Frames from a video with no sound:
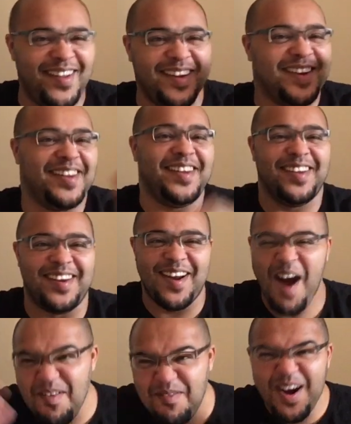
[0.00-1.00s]
you know,
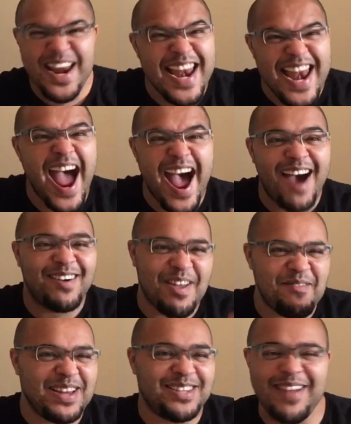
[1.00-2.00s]
I want it now,
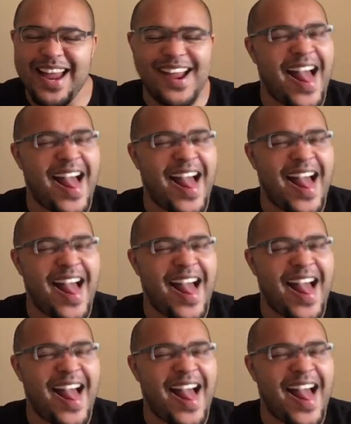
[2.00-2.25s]
give it to me.